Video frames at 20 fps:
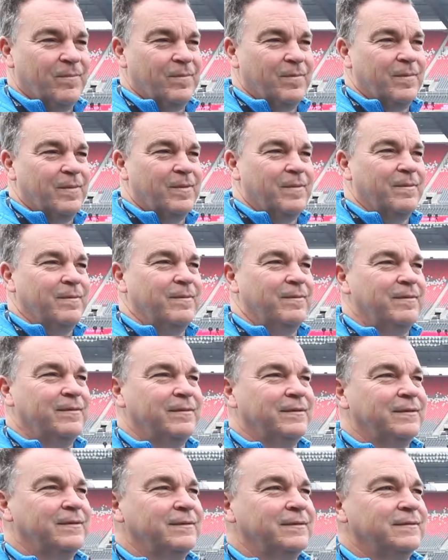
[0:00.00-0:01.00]

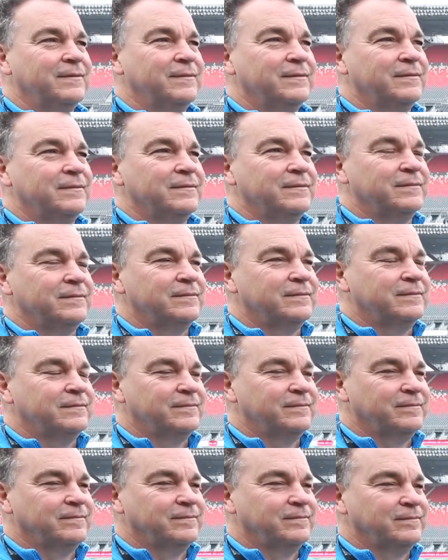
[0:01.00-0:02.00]

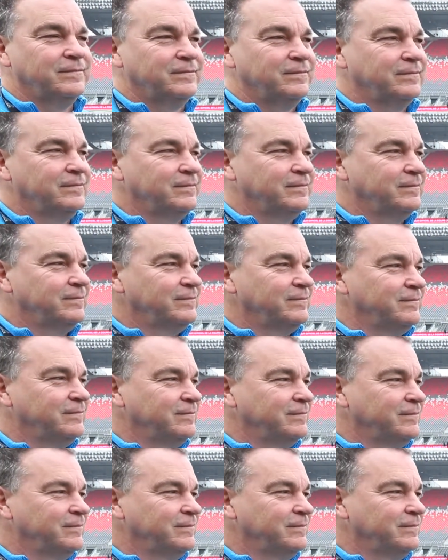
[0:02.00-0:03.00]

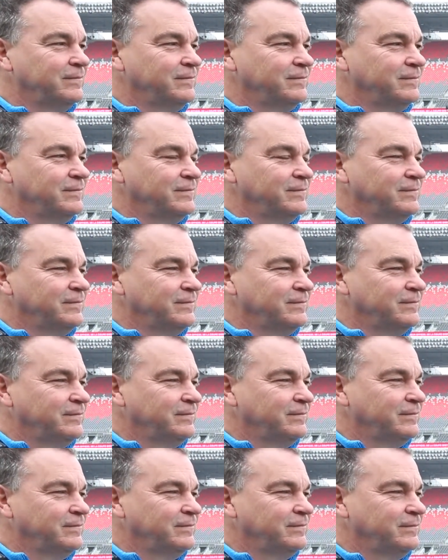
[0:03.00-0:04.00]

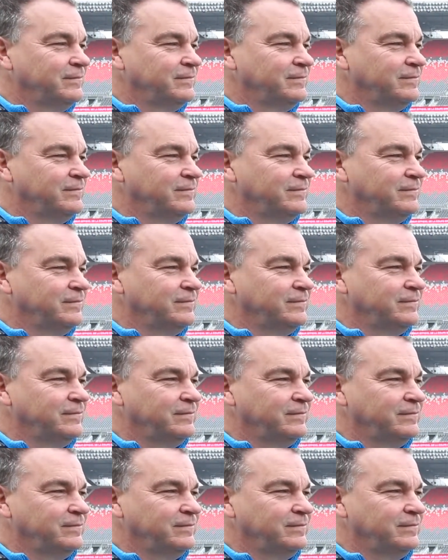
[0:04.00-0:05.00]

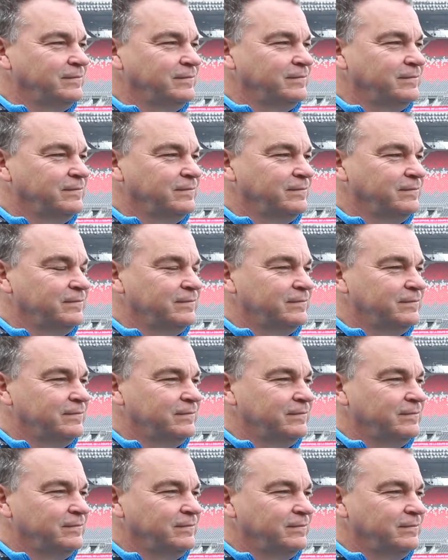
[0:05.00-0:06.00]

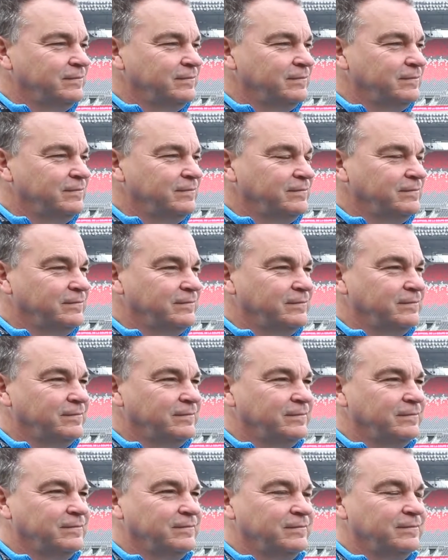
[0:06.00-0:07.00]

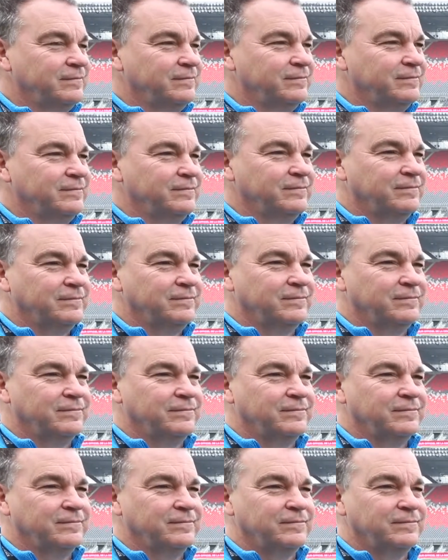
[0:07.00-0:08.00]

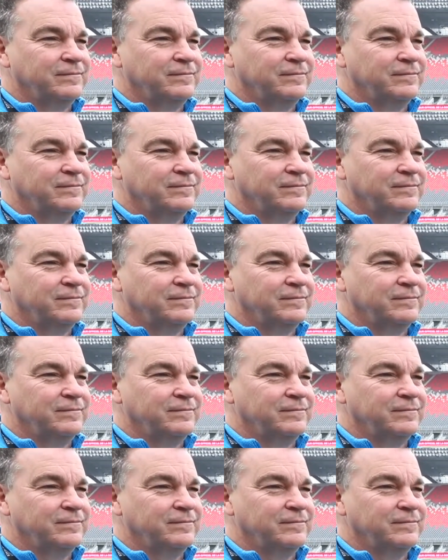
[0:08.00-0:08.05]
This person isn't speaking.